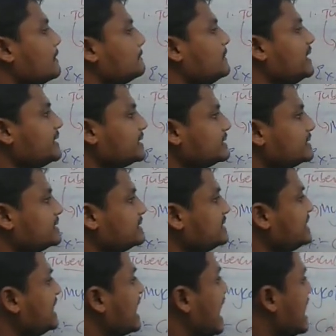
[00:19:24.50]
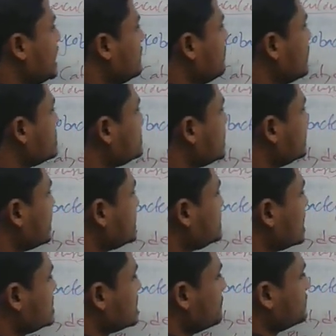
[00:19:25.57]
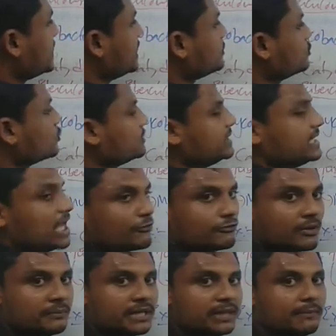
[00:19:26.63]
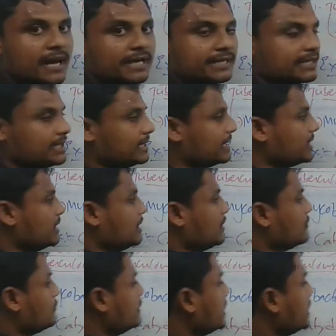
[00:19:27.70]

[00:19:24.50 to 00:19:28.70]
But the animals that are susceptible to the FMD bacteria, we